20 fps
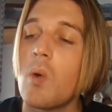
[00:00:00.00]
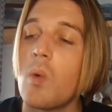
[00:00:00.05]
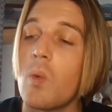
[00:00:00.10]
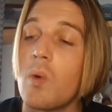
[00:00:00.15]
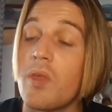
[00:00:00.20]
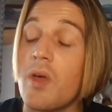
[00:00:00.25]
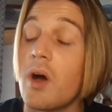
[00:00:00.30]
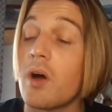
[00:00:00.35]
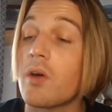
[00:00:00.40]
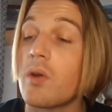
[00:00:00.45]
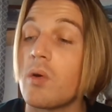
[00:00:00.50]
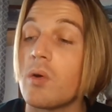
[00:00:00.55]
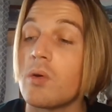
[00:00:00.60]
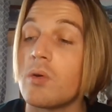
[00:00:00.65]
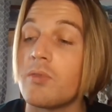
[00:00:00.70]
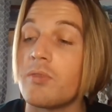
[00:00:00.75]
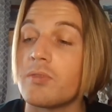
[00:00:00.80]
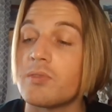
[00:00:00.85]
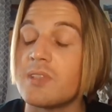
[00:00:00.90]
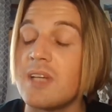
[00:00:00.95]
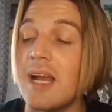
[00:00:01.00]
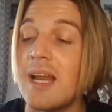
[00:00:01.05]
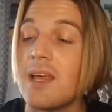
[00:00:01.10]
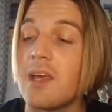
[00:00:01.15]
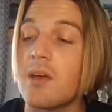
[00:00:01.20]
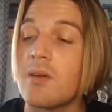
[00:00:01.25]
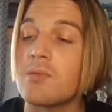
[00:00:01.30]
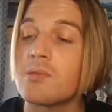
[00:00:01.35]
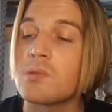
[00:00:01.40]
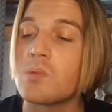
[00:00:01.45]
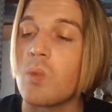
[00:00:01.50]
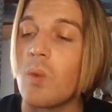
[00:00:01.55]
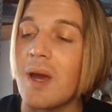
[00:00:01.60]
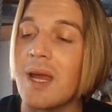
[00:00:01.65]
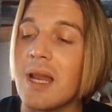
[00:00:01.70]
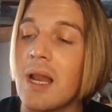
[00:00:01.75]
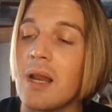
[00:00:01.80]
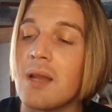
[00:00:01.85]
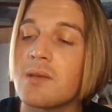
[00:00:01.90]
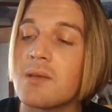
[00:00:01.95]
with argan oil for daily use,
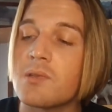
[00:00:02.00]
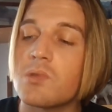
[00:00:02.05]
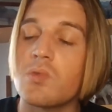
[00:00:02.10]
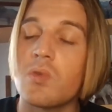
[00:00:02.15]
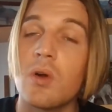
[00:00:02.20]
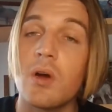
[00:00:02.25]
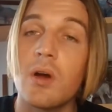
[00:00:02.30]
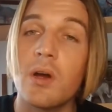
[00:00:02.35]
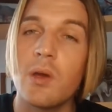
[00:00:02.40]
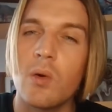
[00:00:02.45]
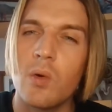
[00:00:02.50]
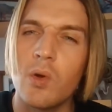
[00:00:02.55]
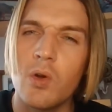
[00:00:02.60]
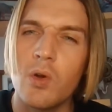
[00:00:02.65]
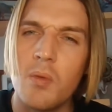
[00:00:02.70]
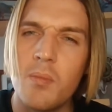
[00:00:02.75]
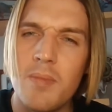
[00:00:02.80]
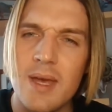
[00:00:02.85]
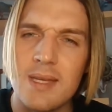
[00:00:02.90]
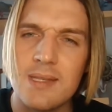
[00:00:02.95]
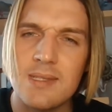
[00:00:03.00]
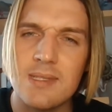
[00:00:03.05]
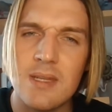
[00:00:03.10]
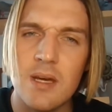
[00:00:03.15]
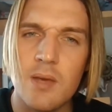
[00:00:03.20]
weightless dry oil mist.